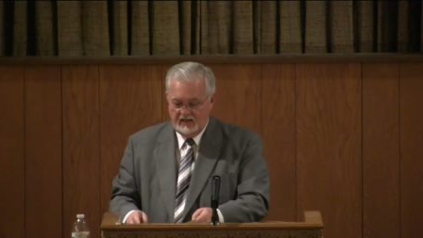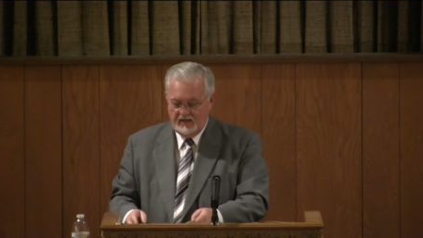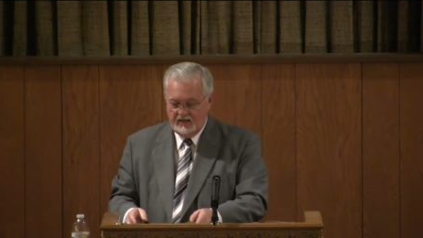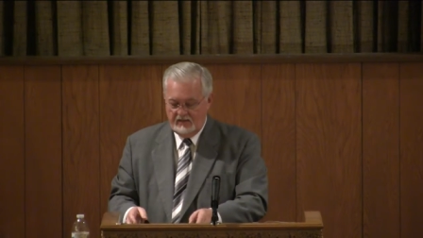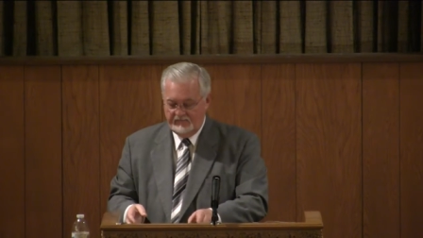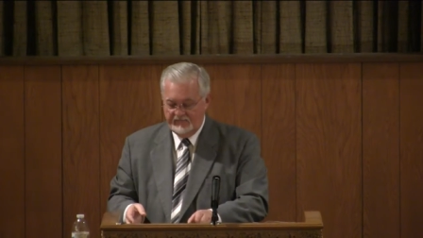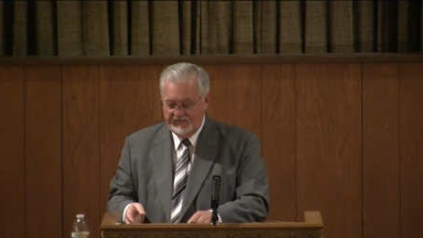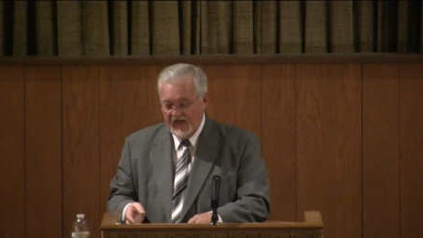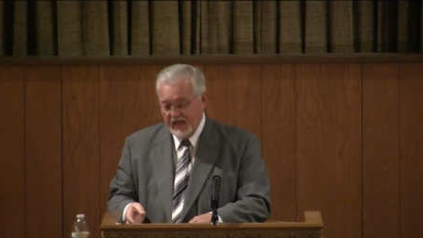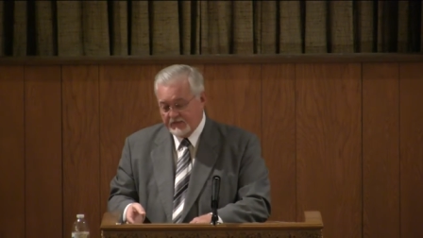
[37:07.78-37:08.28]

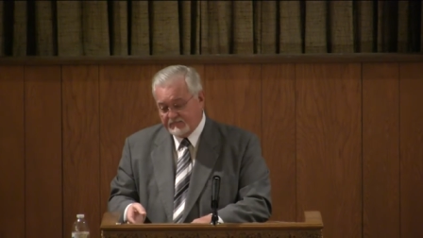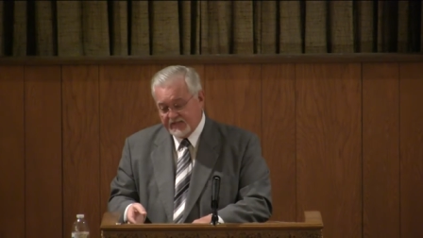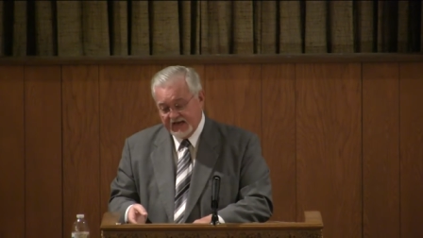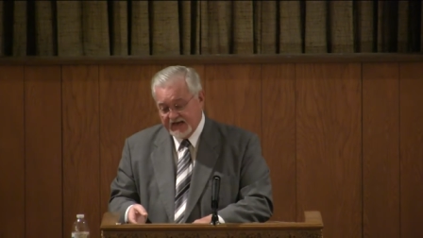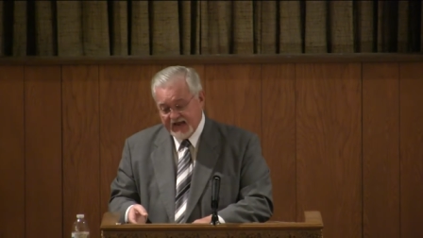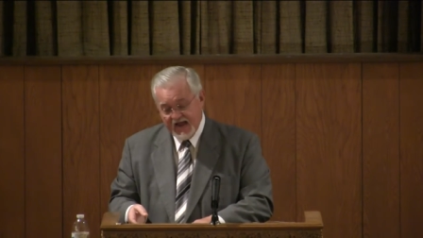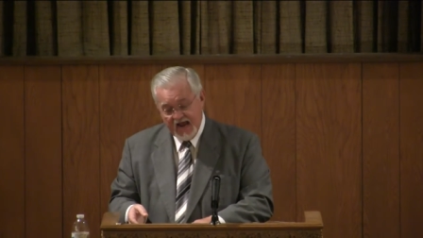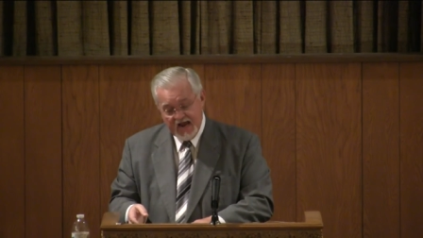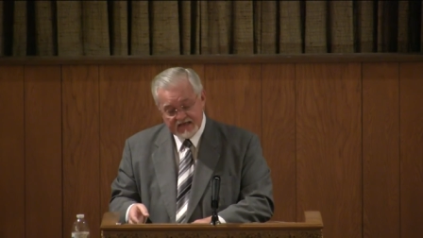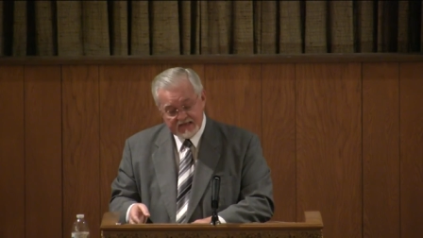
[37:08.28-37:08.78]
that meant
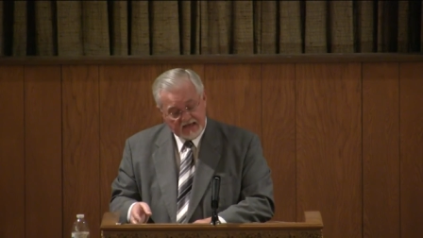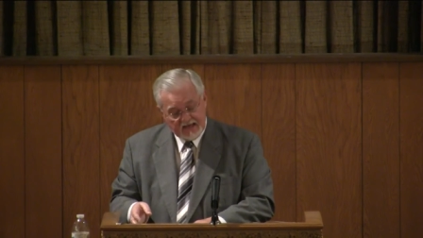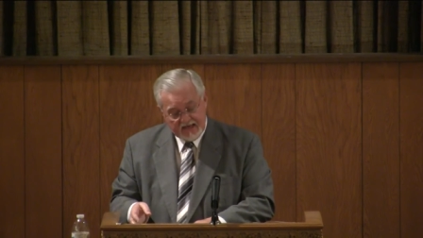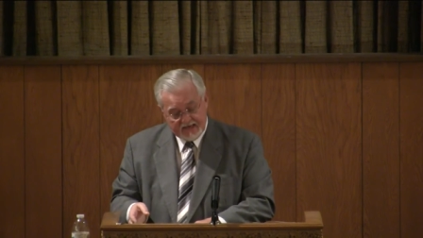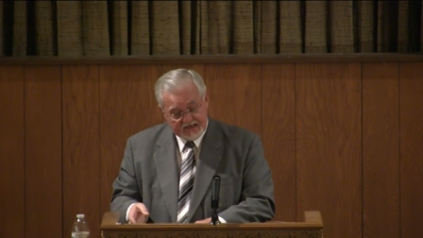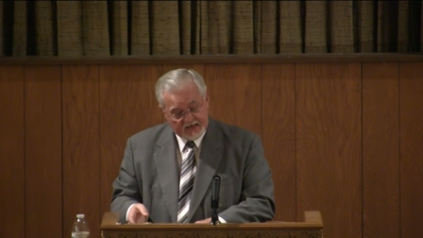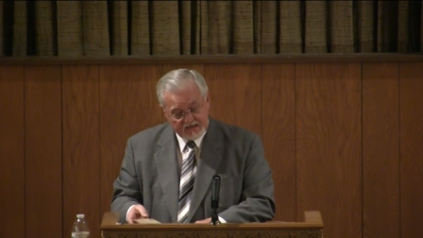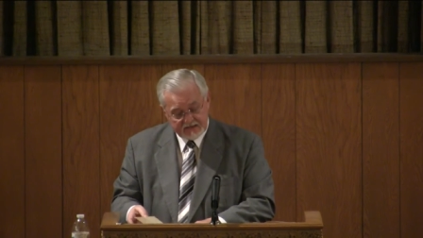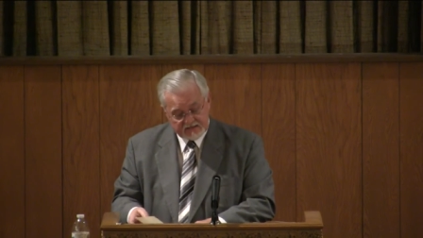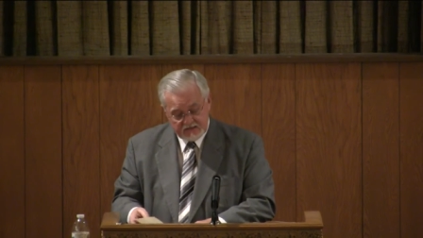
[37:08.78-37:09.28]
He had to let
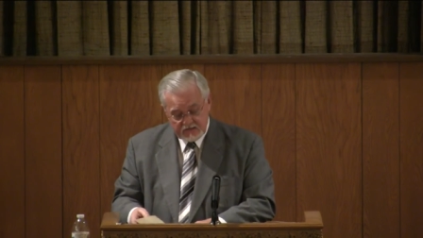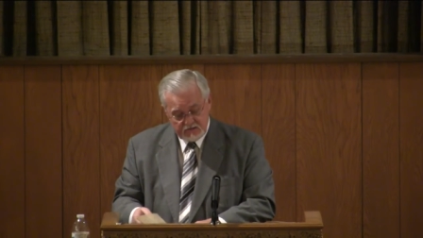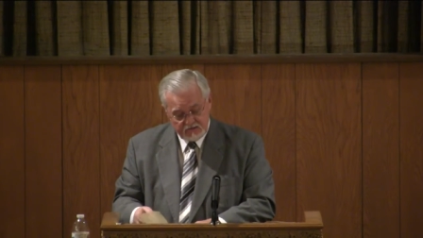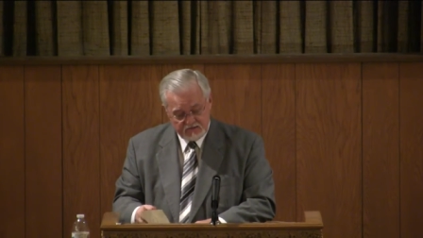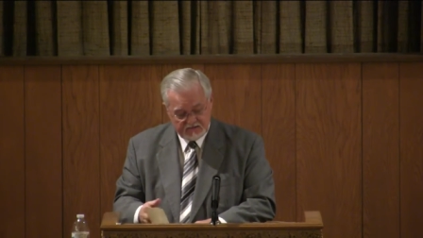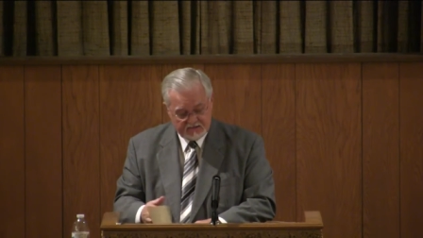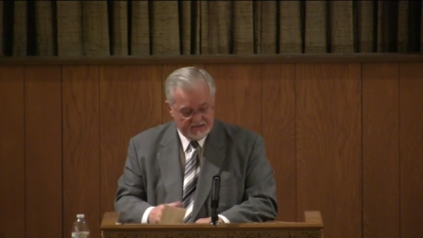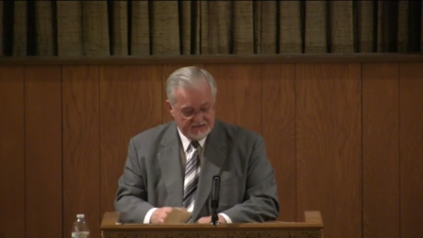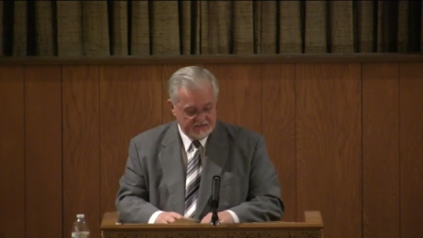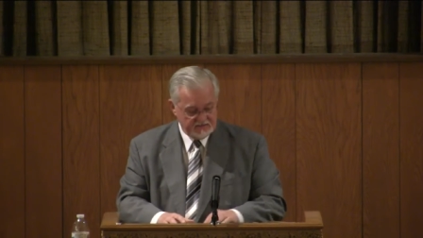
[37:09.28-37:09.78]
us do
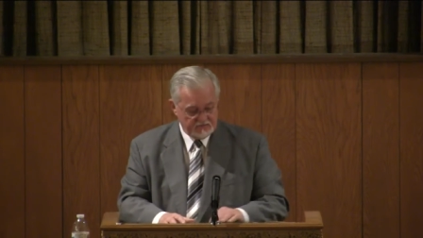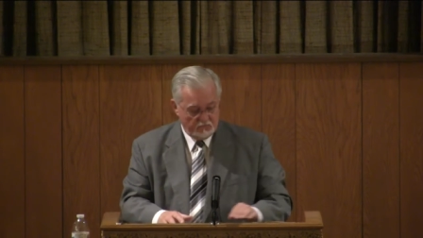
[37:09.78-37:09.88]
things,